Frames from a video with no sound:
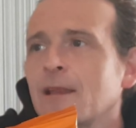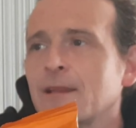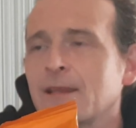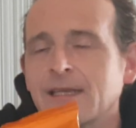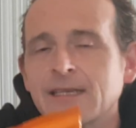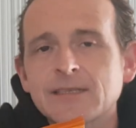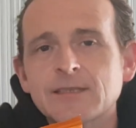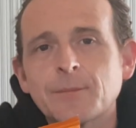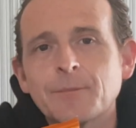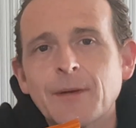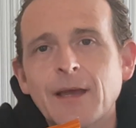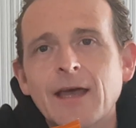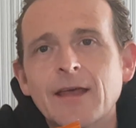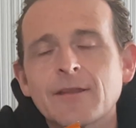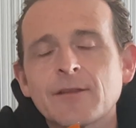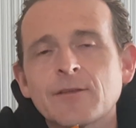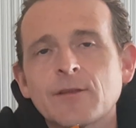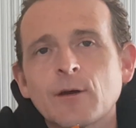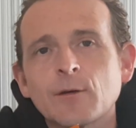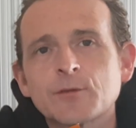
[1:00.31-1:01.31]
These are
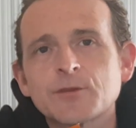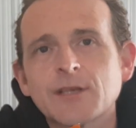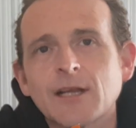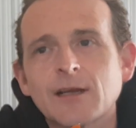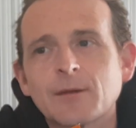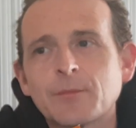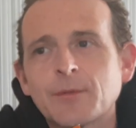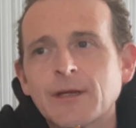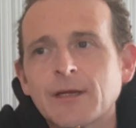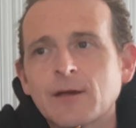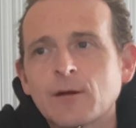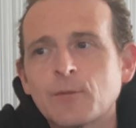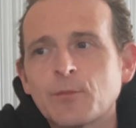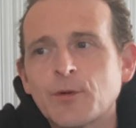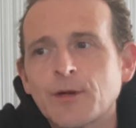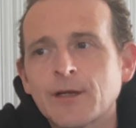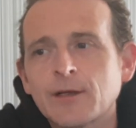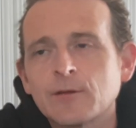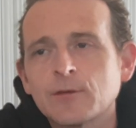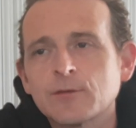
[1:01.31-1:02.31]
better than those jalapeno
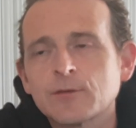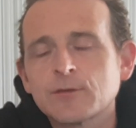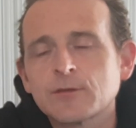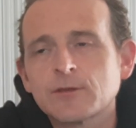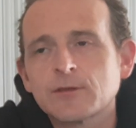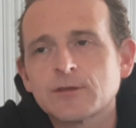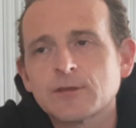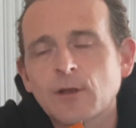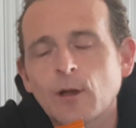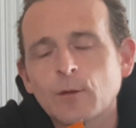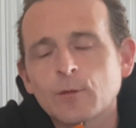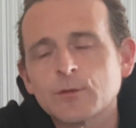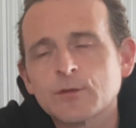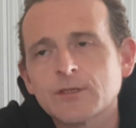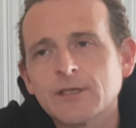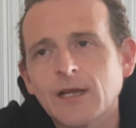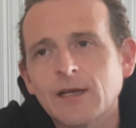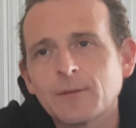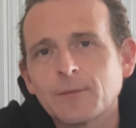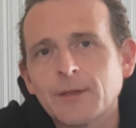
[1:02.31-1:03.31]
Pringles because those
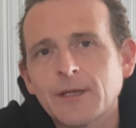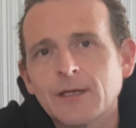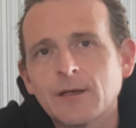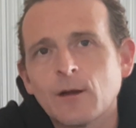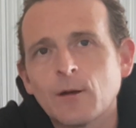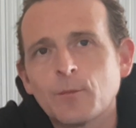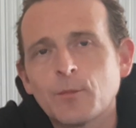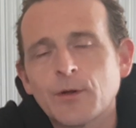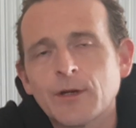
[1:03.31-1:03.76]
jalapeno